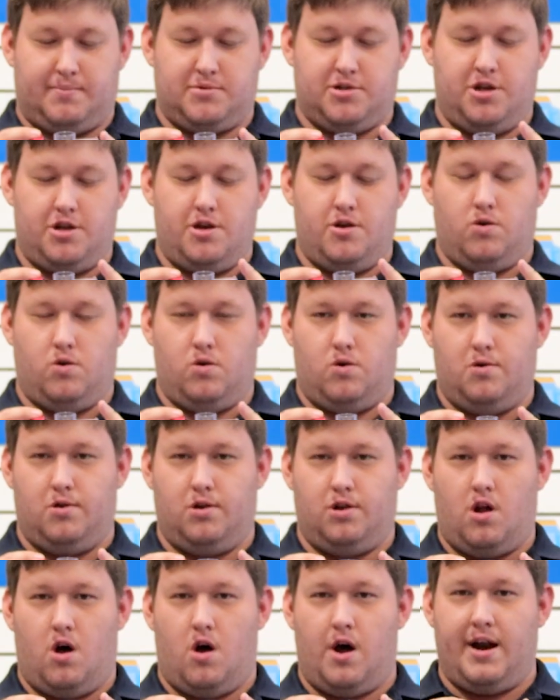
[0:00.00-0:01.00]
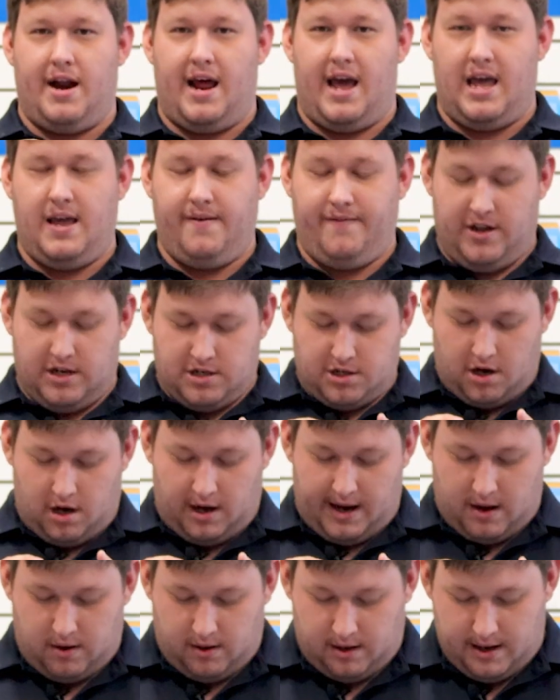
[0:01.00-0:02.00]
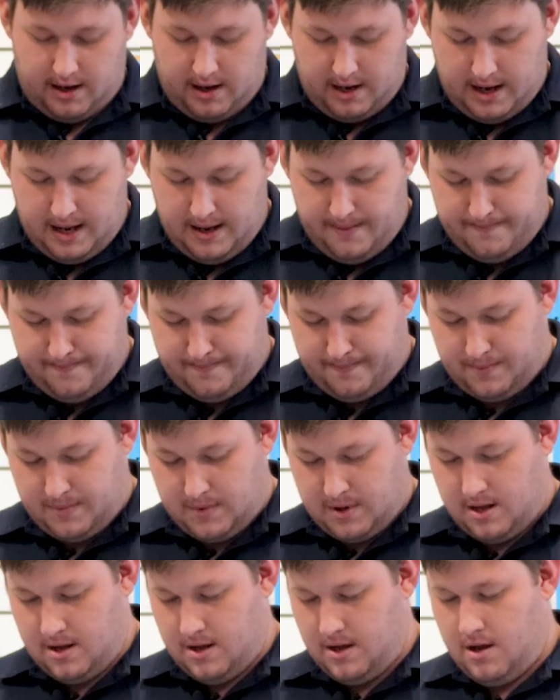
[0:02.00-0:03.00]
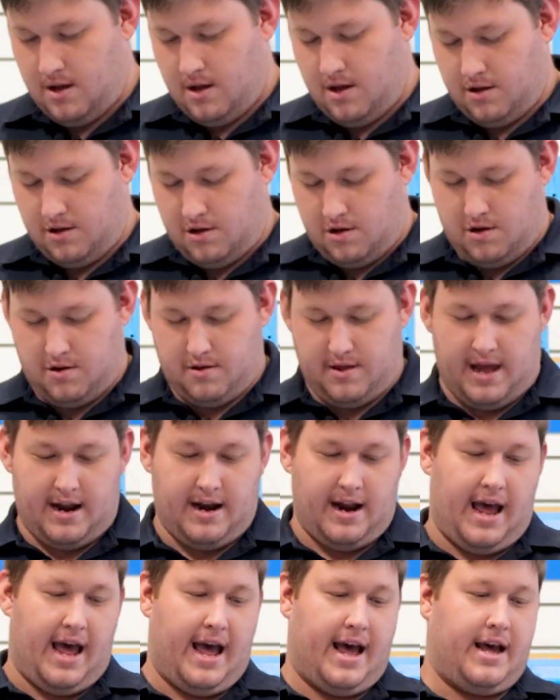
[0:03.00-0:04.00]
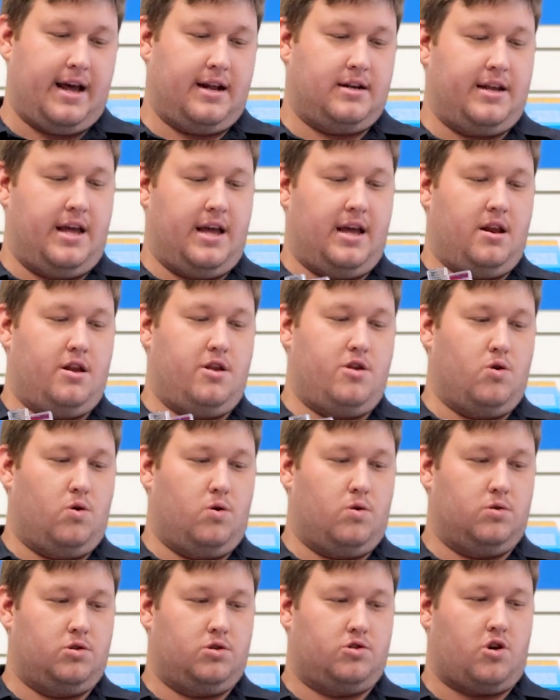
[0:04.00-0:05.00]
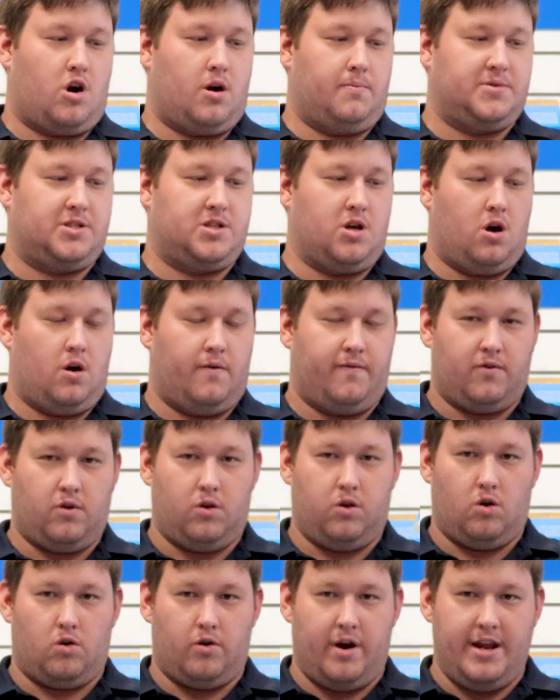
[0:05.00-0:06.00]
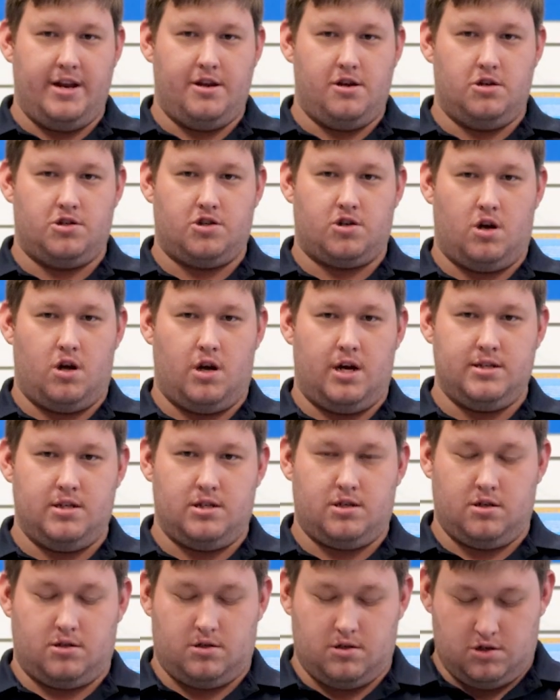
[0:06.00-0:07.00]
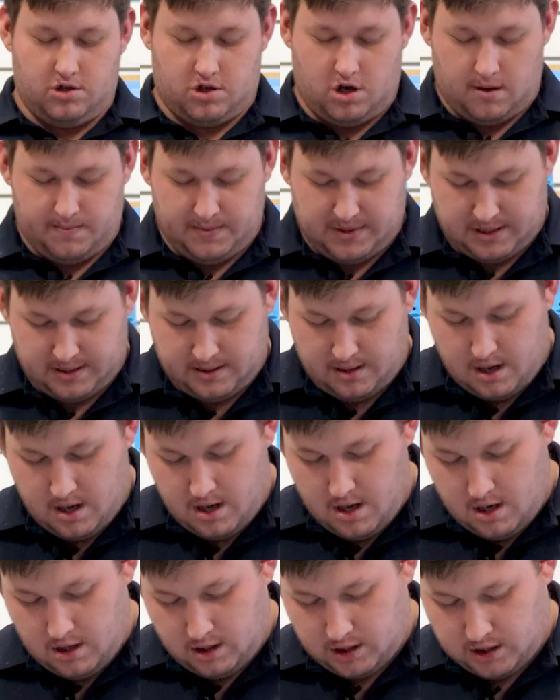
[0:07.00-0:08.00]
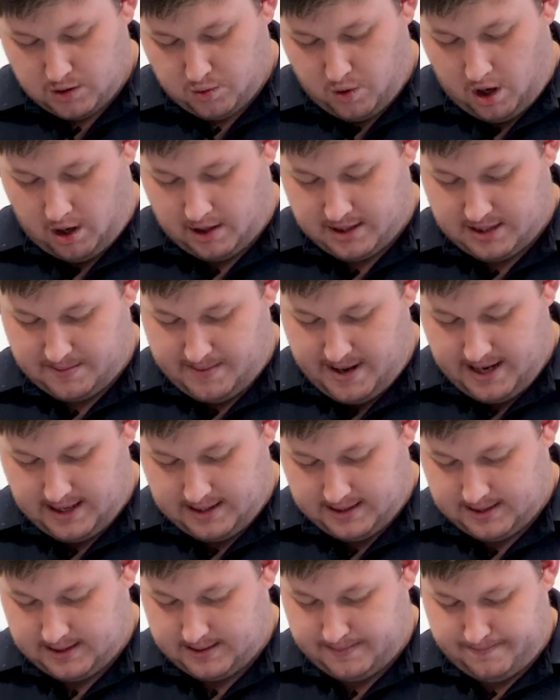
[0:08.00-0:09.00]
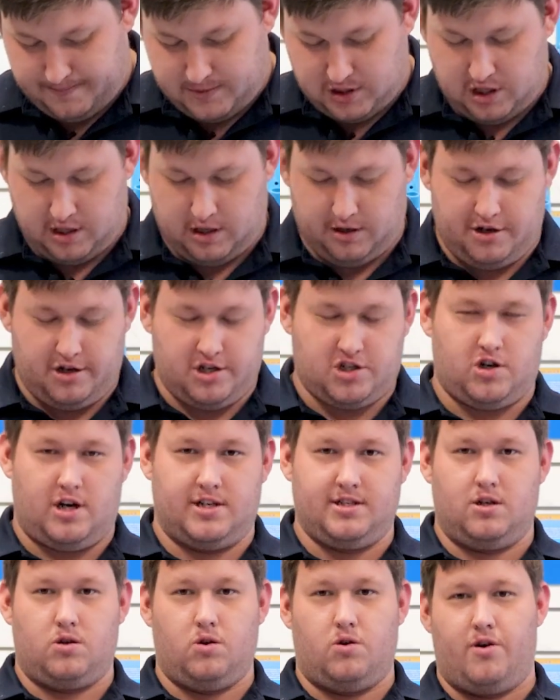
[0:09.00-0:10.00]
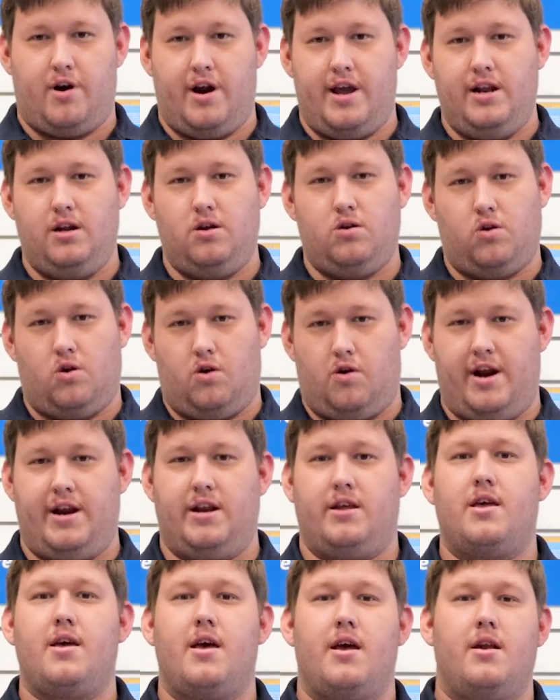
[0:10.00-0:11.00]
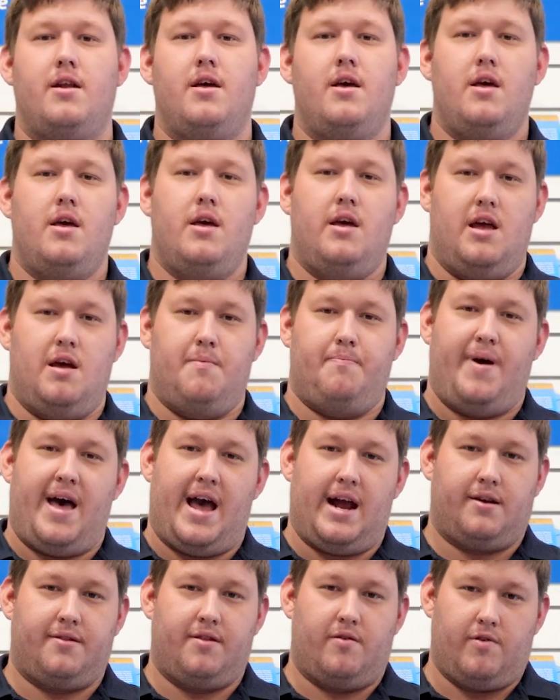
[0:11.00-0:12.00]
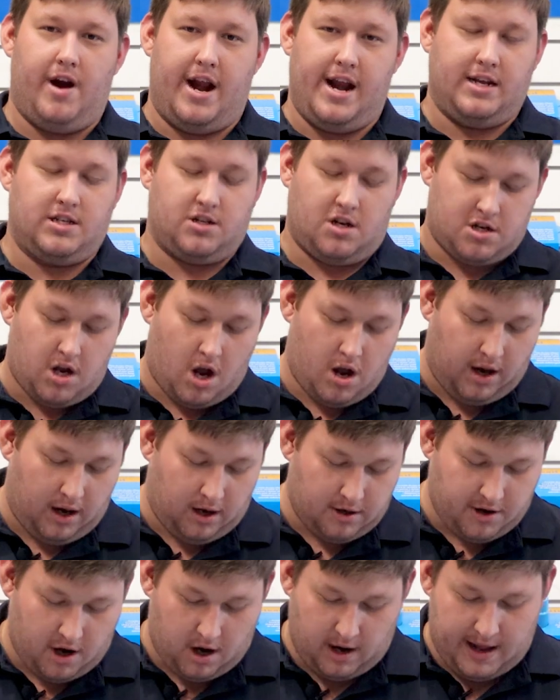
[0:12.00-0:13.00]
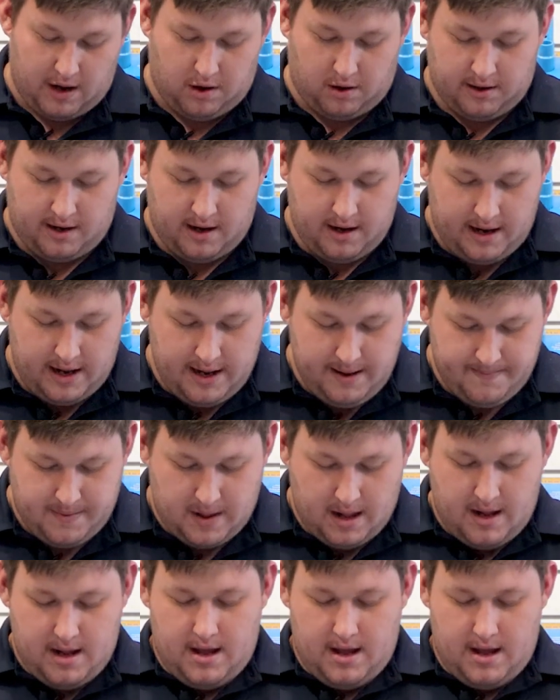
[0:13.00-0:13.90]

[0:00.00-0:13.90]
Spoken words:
up to your line A for your total alkalinity. You then add in your drops of chlorine neutralizer, so 2 drops, swirl it to mix to neutralise the chlorine. Chlorine can impact the readings on total alkalinity.